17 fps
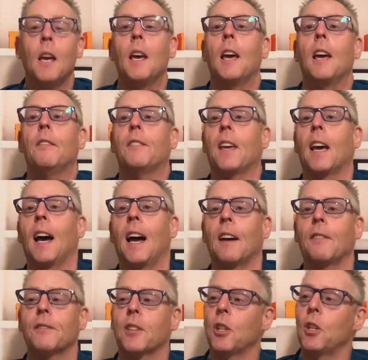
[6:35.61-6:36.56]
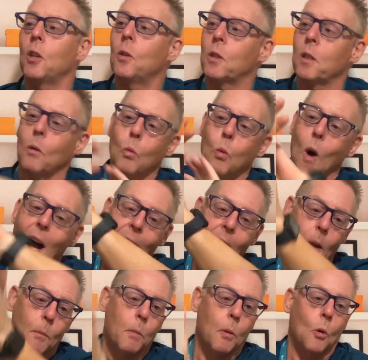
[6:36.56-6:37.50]
if you have to use a
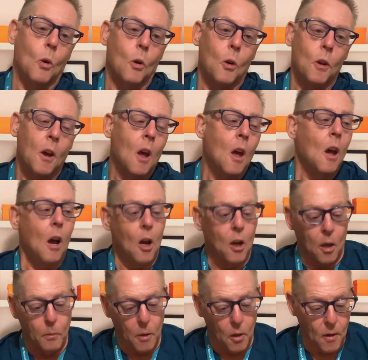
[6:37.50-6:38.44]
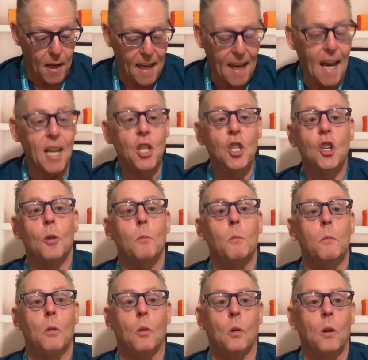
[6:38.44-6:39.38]
whiteboard, a communication
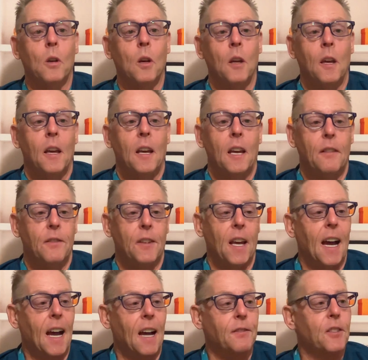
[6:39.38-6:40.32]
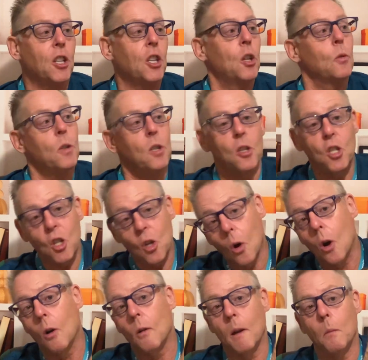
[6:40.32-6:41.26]
book, if you have to use a
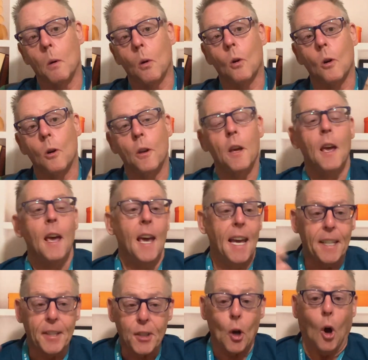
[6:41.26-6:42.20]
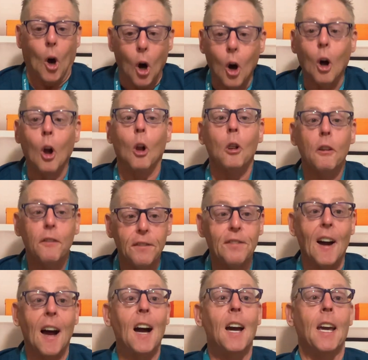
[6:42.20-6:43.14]
storyboard, it's all
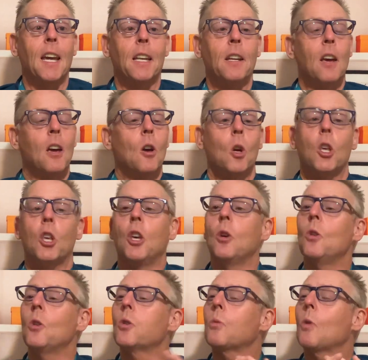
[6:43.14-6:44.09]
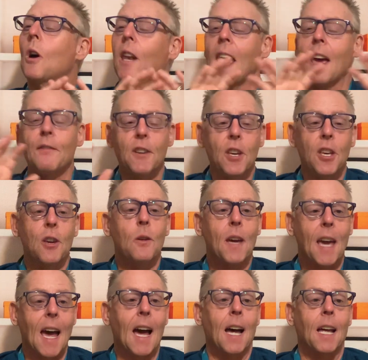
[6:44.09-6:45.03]
fine. Use whatever you
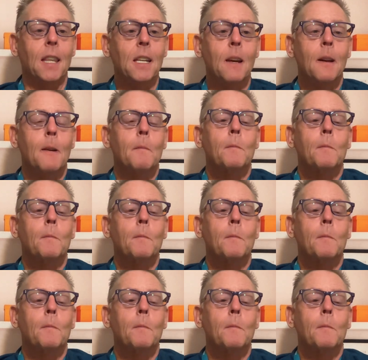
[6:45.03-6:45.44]
can